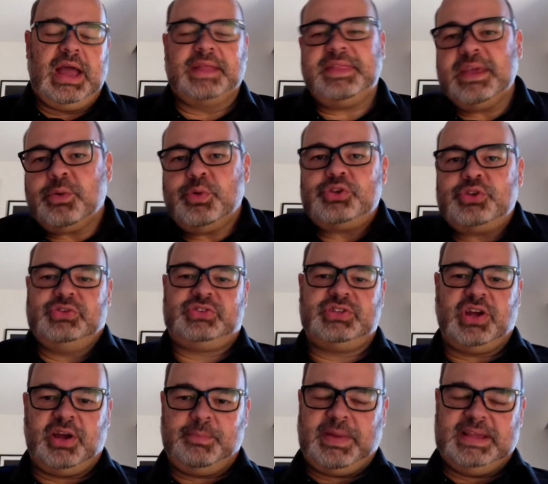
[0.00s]
I think we should
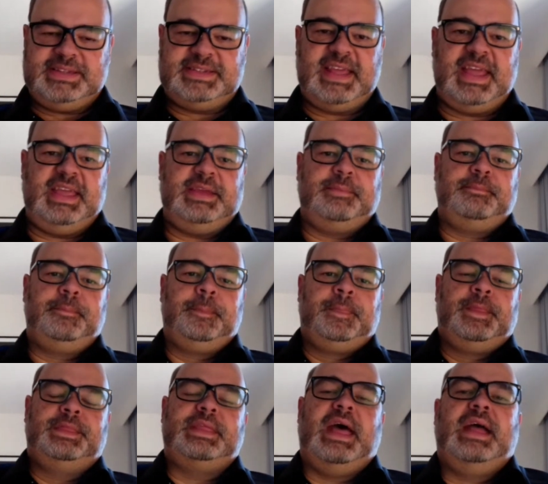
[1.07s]
start by saying
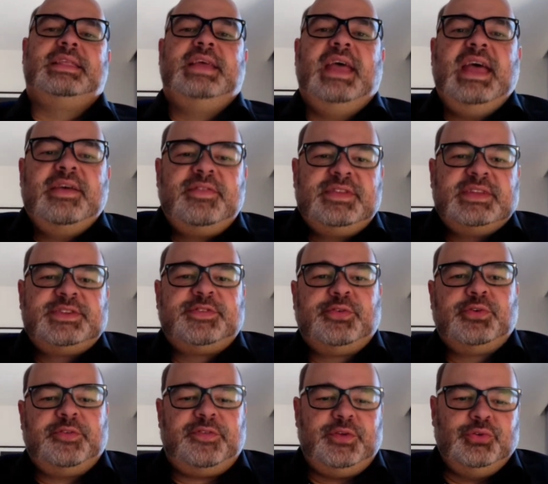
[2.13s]
that Evidence
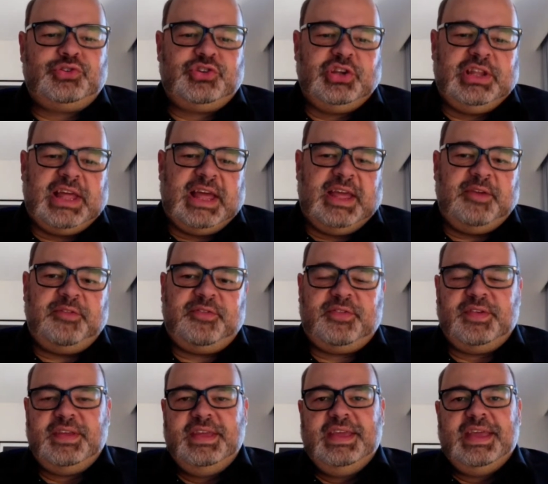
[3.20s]
for a Future
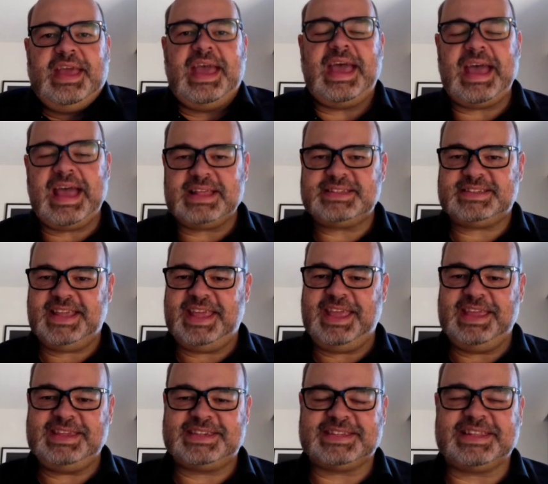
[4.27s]
Life has
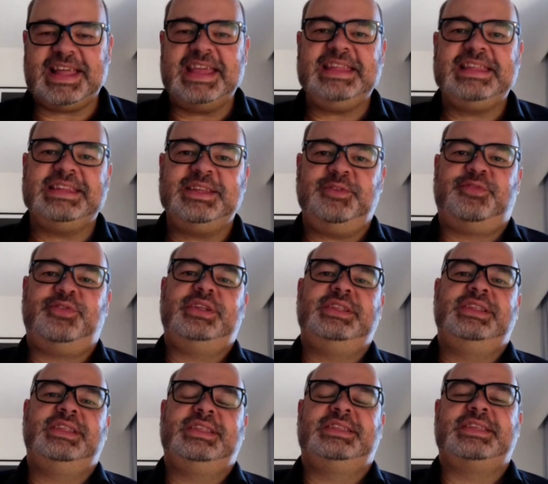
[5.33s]
a slightly
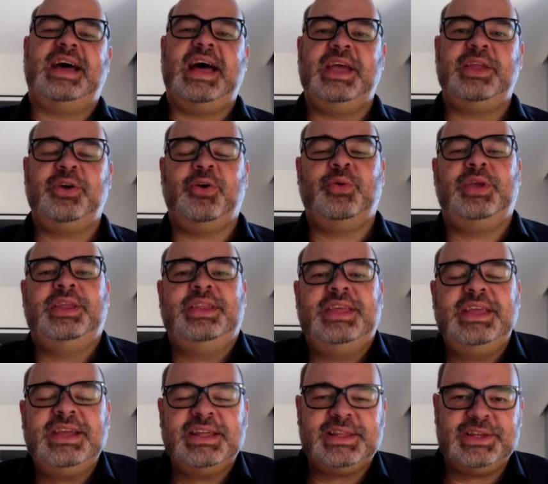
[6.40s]
different title in
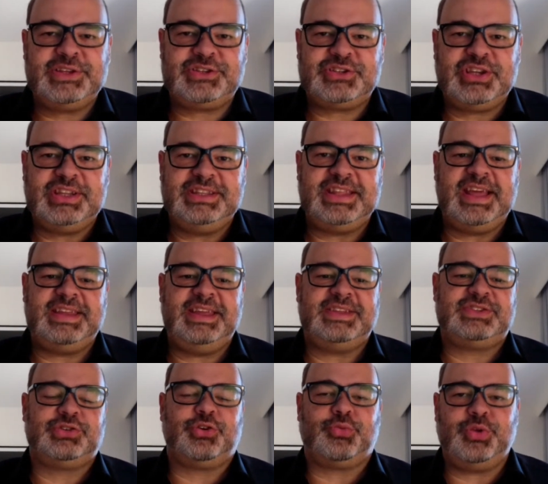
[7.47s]
English than
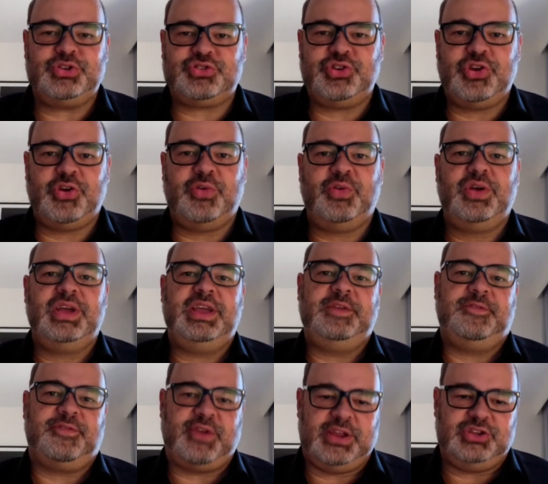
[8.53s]
its original
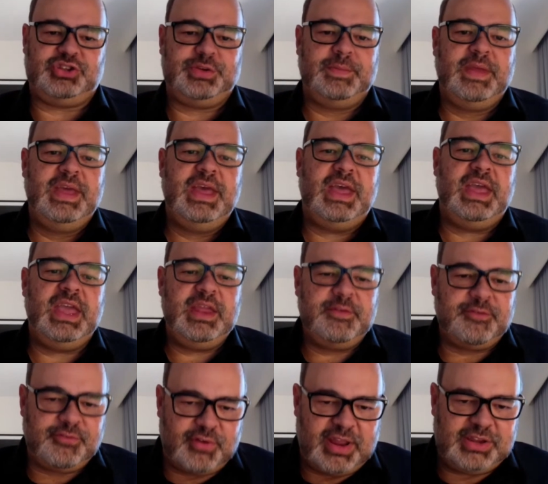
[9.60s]
in French.
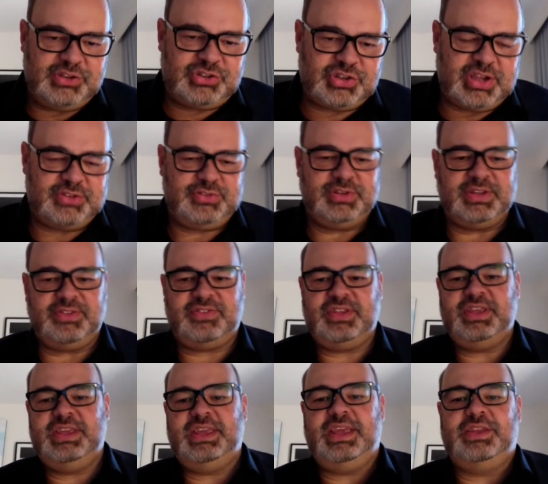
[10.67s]
In French, as you can
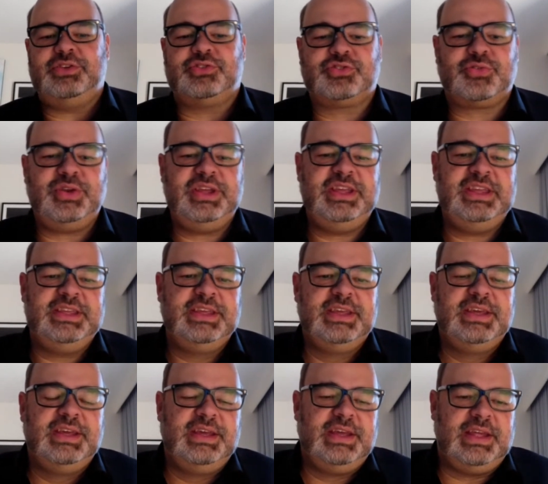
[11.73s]
see in the screen,
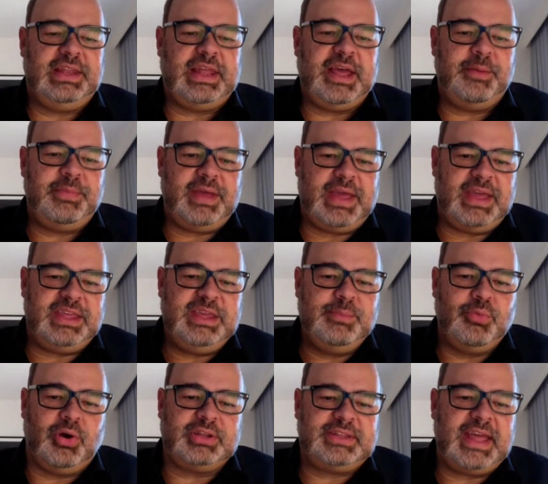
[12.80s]
L'âme est
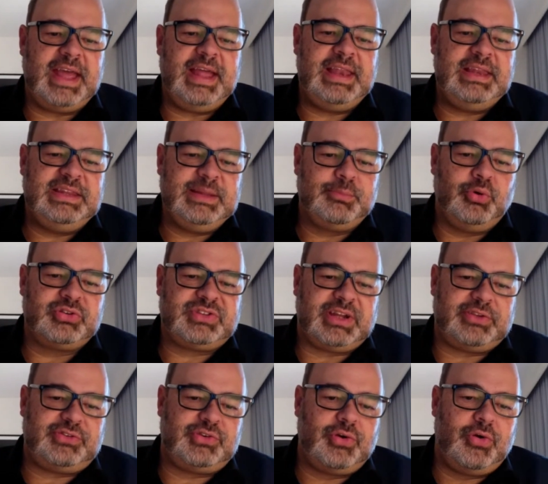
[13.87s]
immortelle,
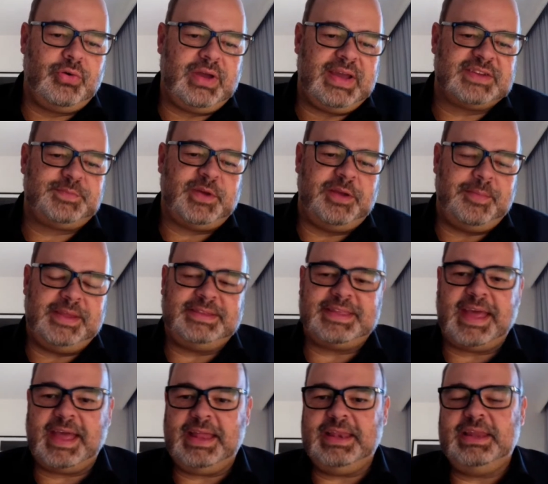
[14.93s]
démonstration
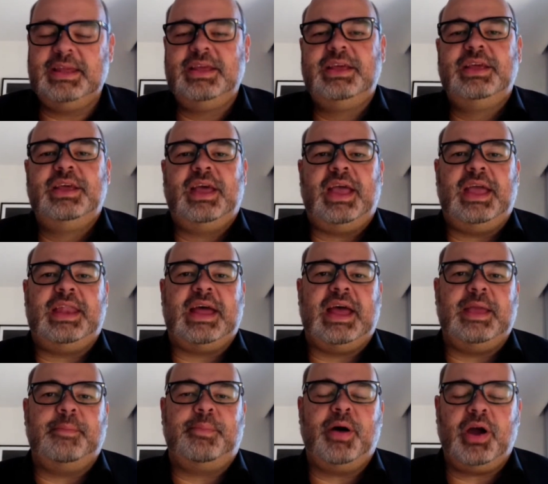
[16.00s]
expérimentale, and
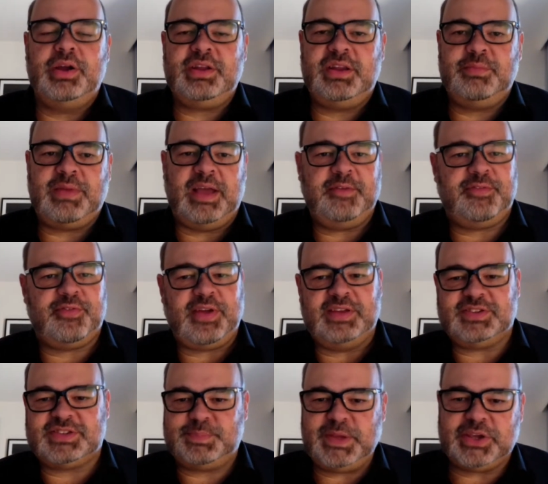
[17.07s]
I pardon my
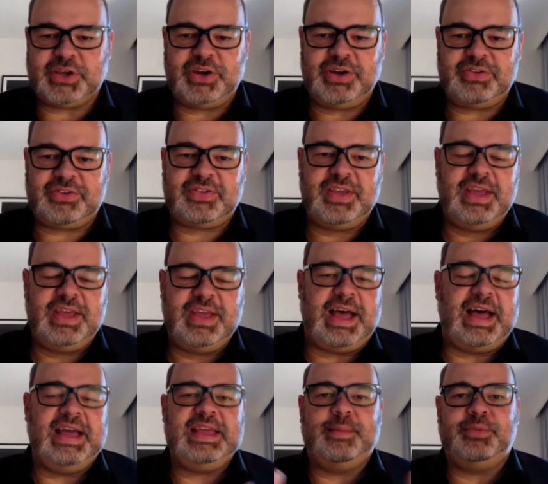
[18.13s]
French speakers.
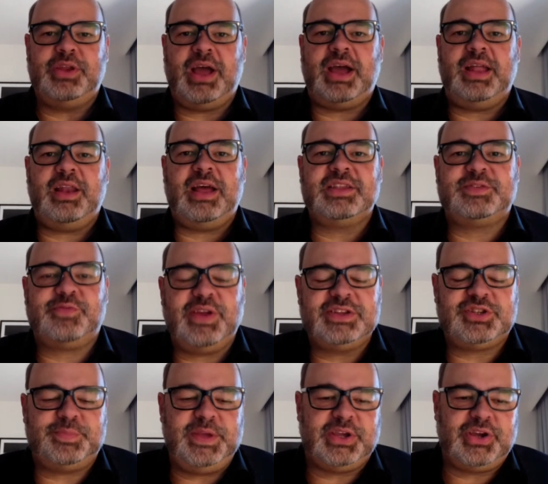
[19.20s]
I am not a
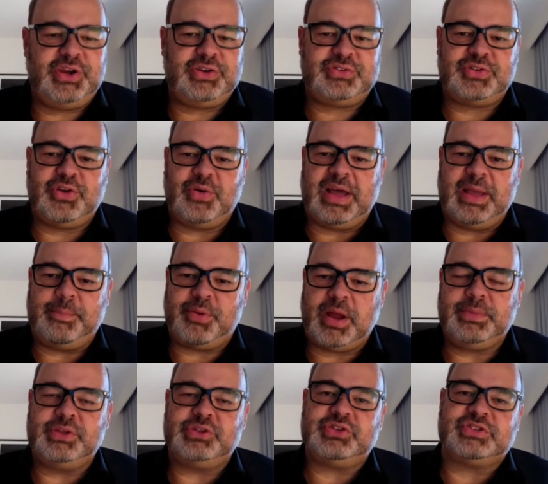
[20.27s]
French speaker, so I
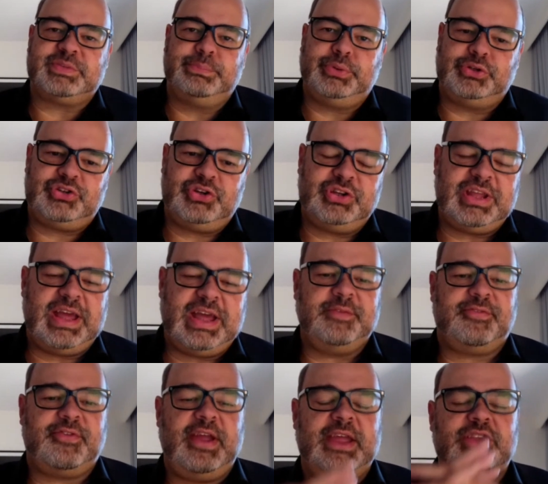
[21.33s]
probably just butchered that
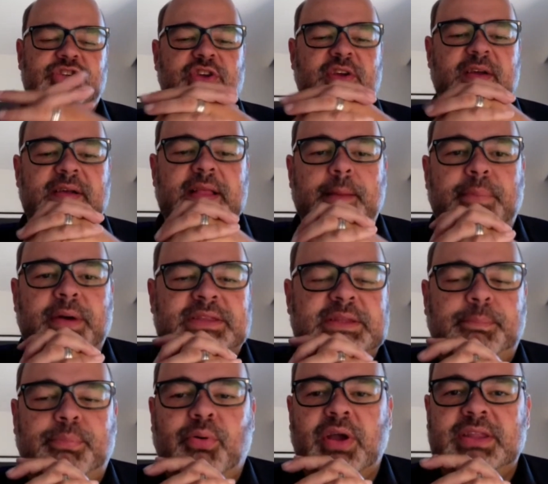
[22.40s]
in French, but
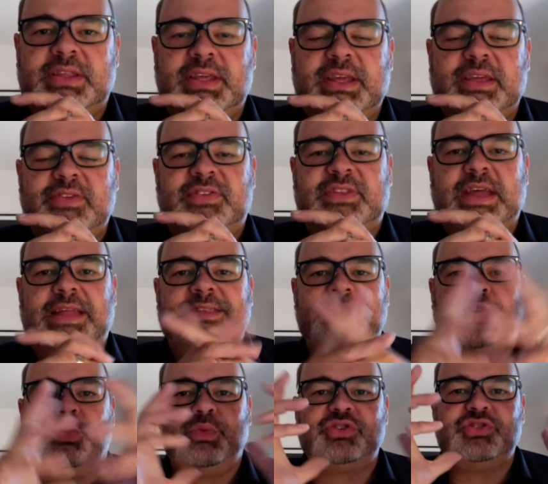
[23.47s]
the point is that
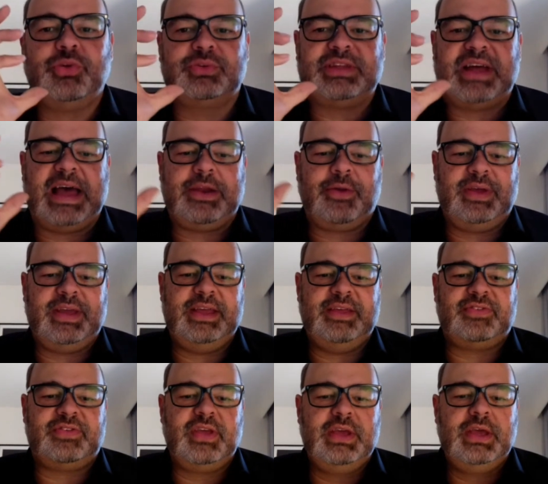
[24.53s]
the original title
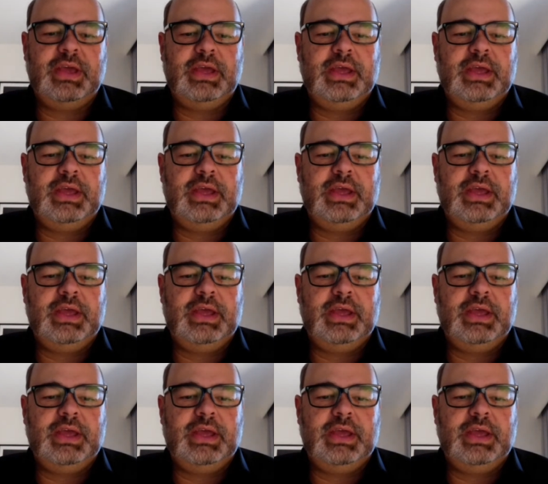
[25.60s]
is